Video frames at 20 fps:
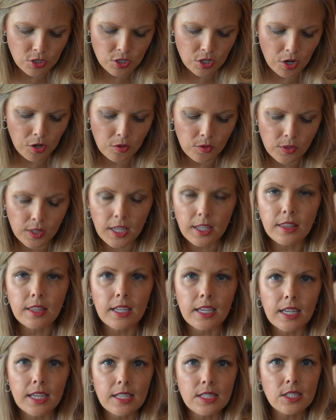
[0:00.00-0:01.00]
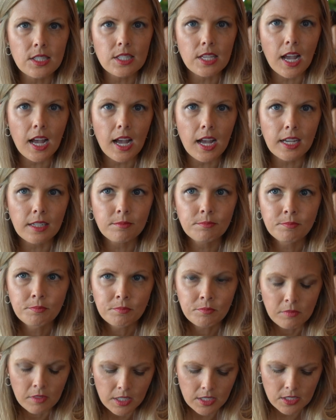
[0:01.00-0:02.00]
so that the inside
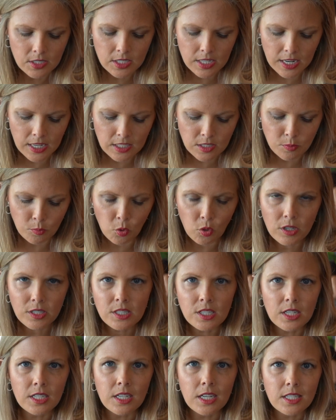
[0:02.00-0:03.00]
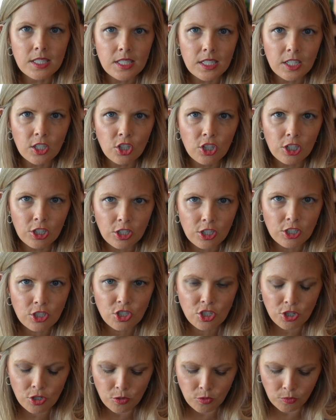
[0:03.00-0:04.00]
stays moist and doesn't cook
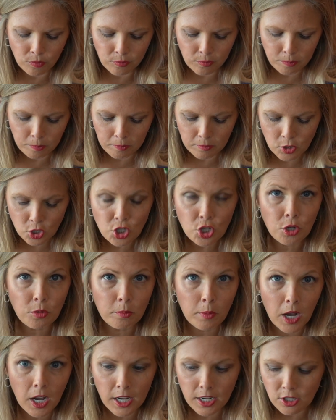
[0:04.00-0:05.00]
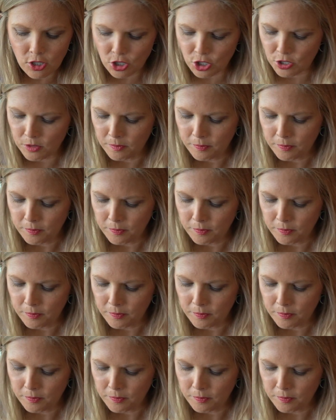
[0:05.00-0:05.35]
too much.